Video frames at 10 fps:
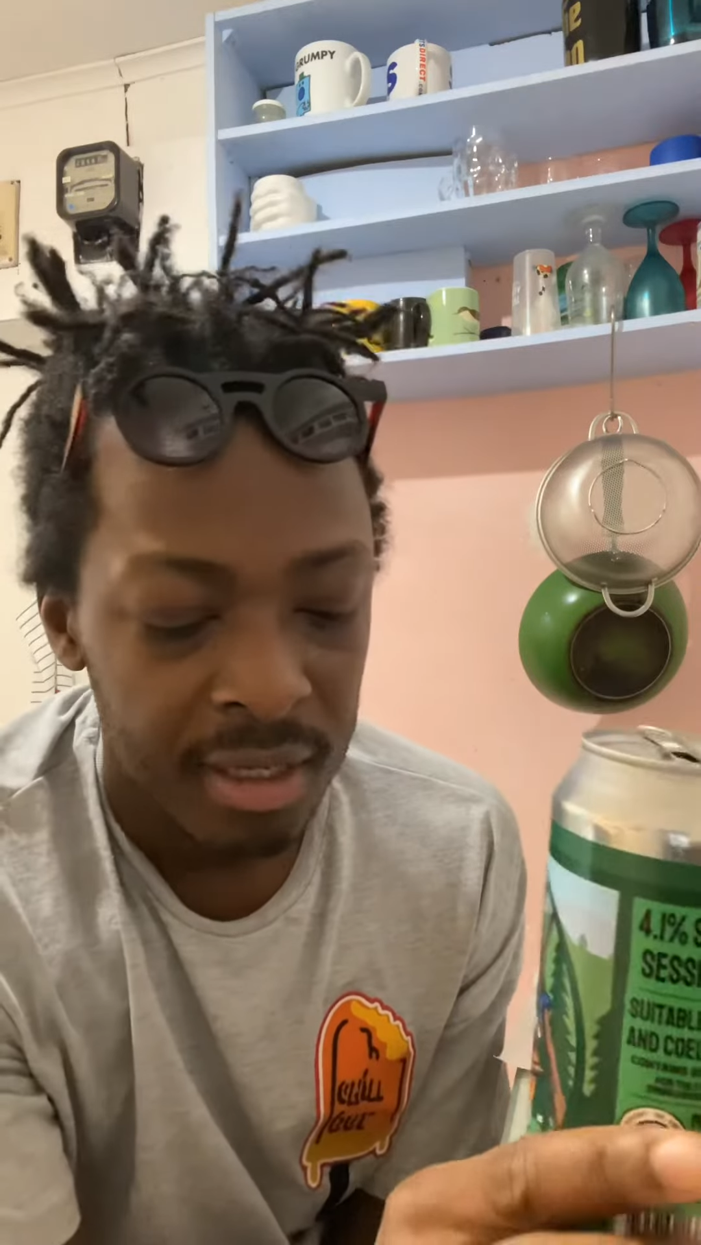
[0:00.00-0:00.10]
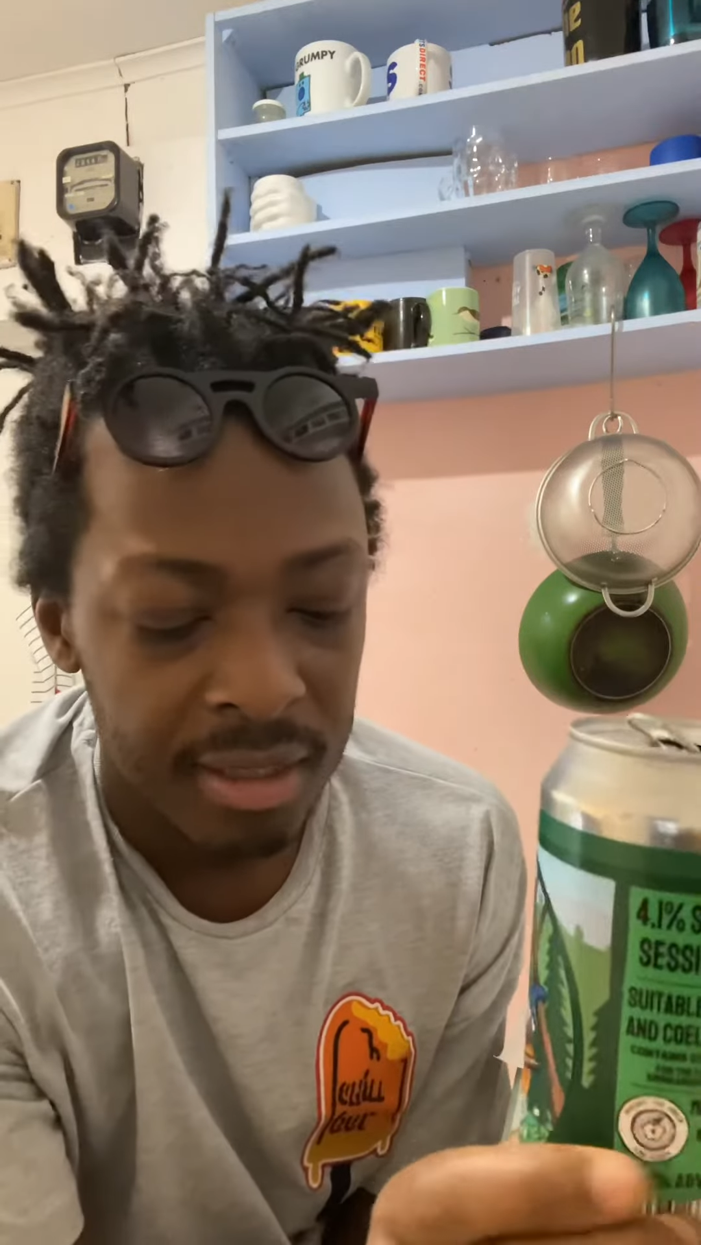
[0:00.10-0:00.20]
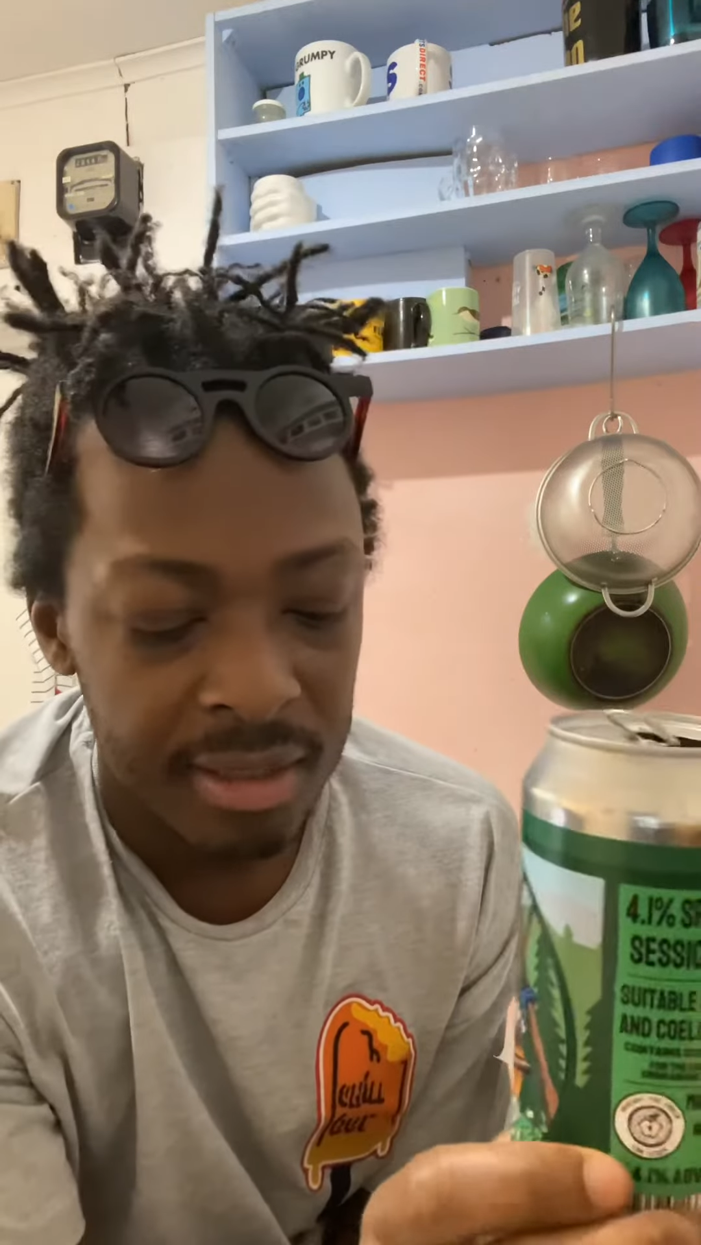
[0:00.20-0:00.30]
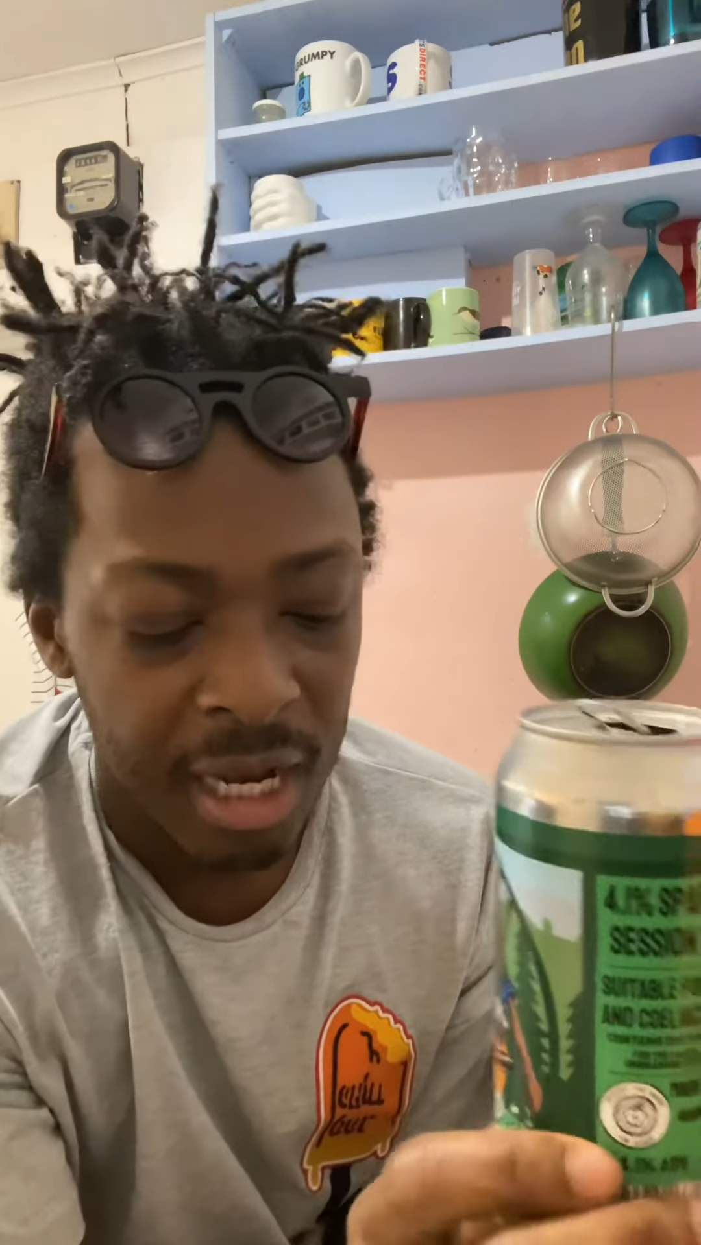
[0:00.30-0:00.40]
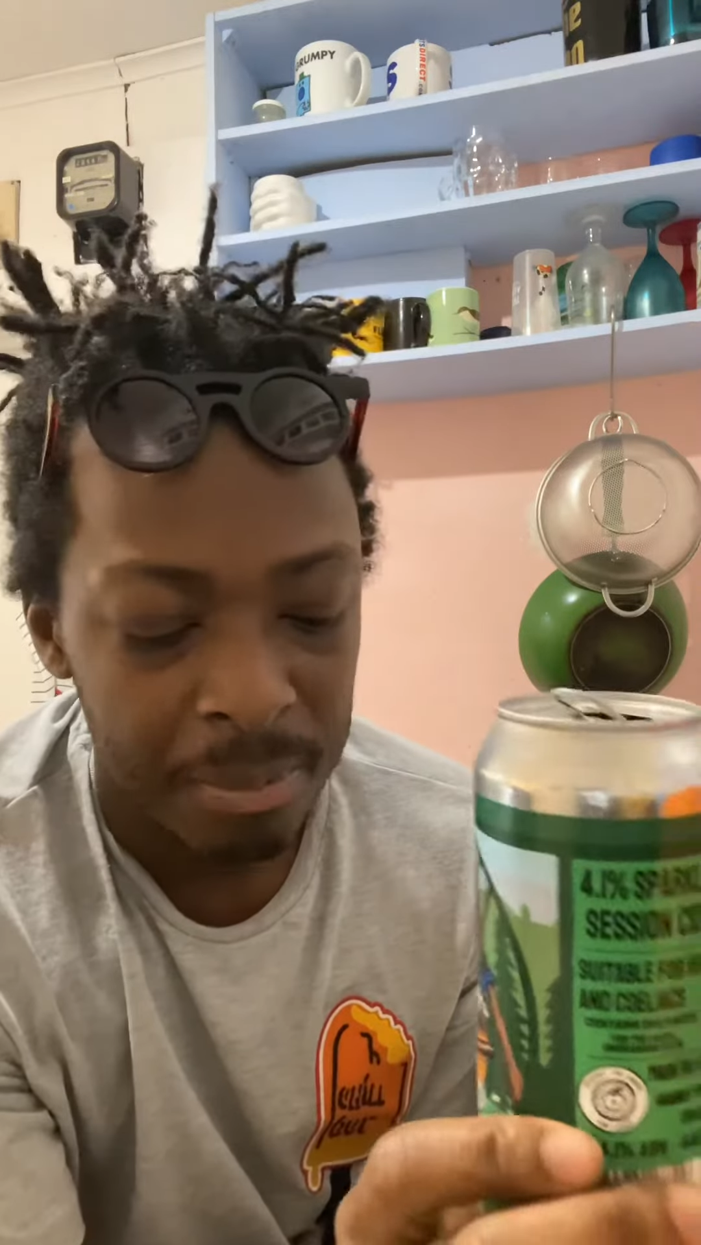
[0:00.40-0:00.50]

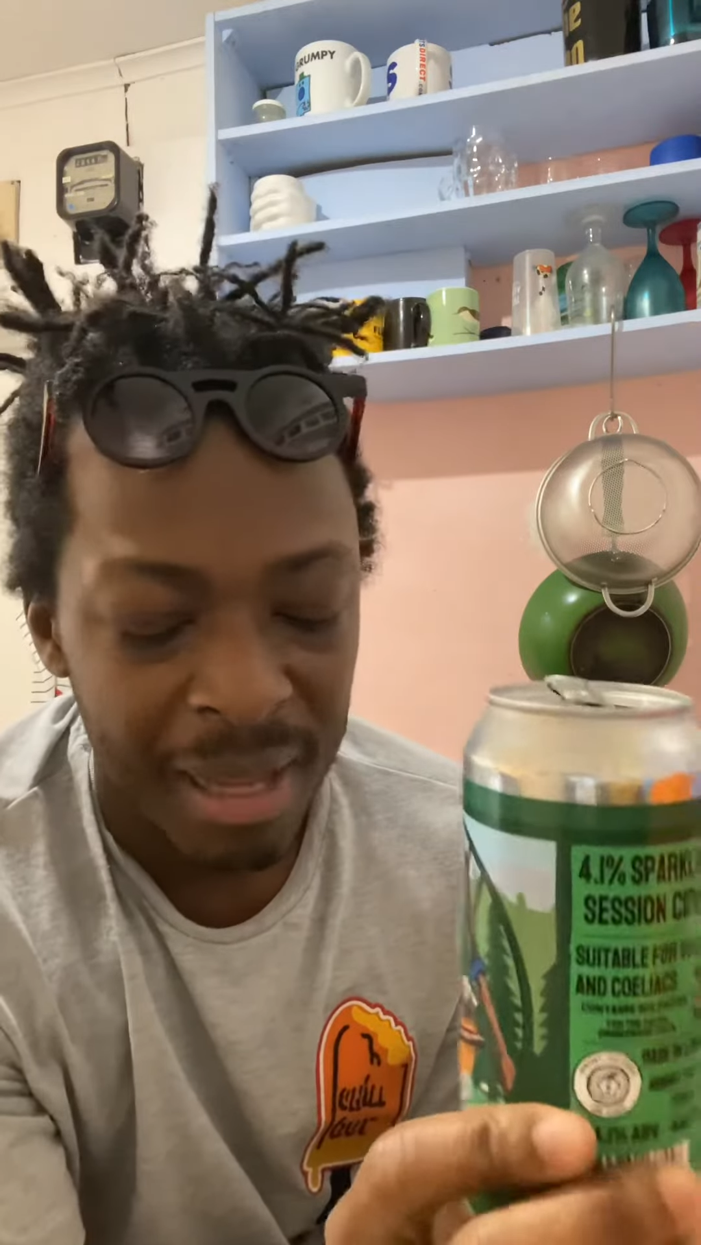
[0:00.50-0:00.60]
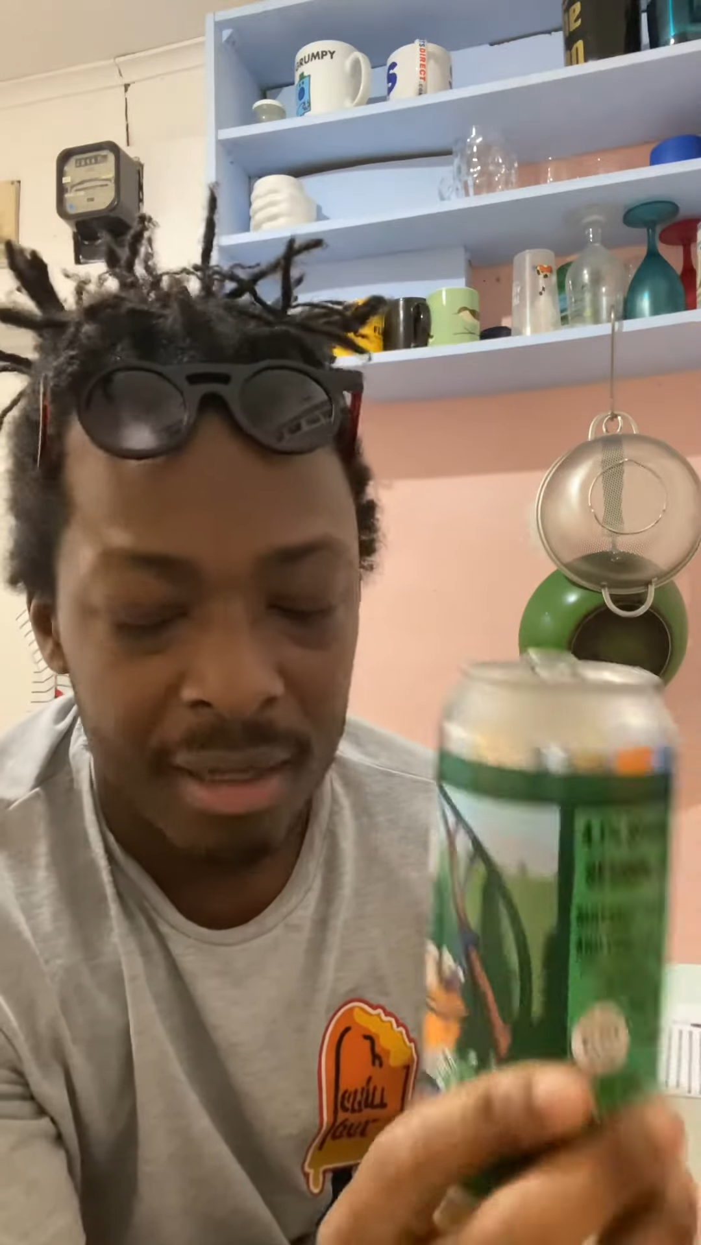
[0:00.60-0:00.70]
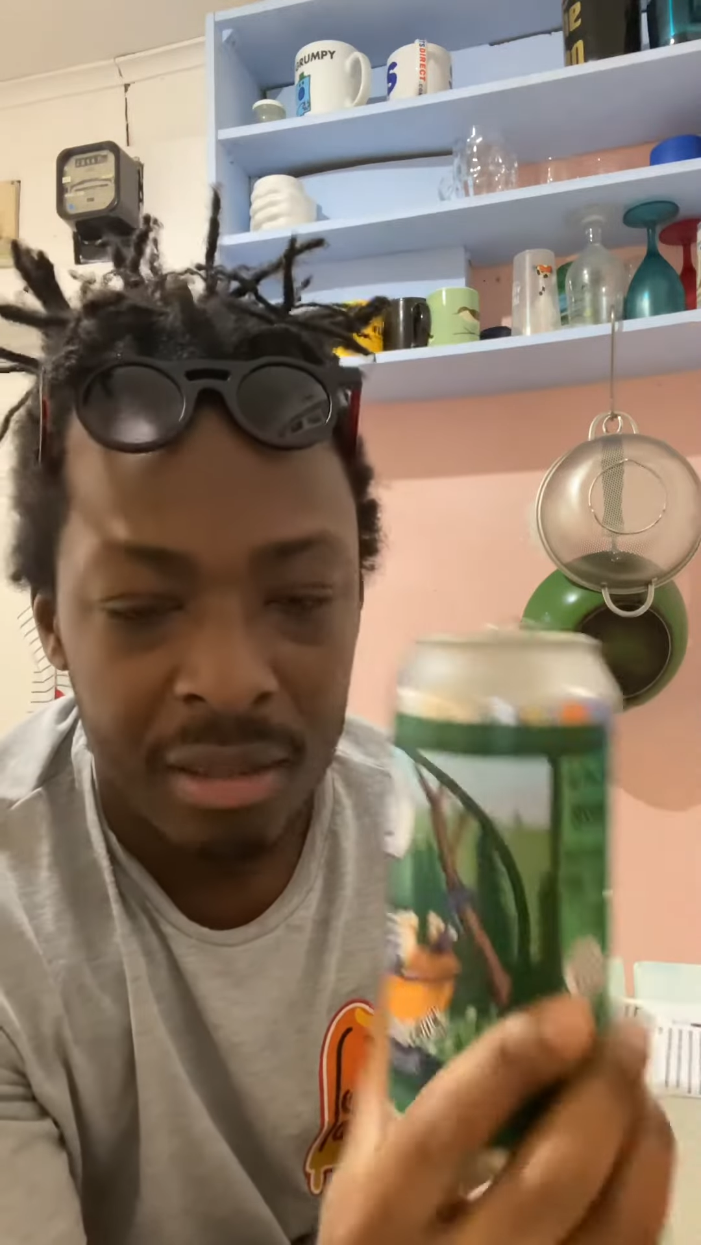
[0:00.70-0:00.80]
Laid-back